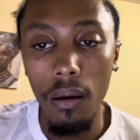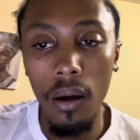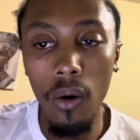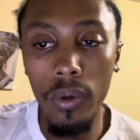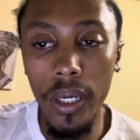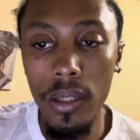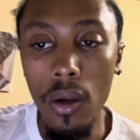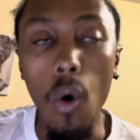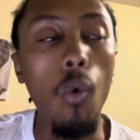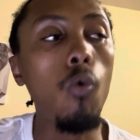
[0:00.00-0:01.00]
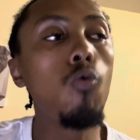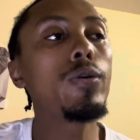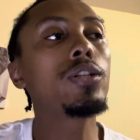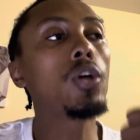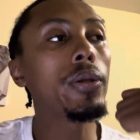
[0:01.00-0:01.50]
okay, who
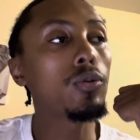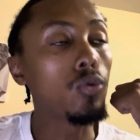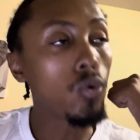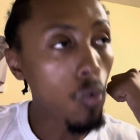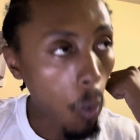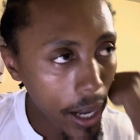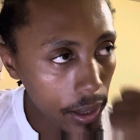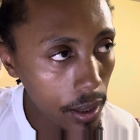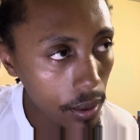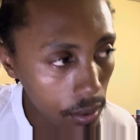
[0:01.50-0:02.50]
is going to do what,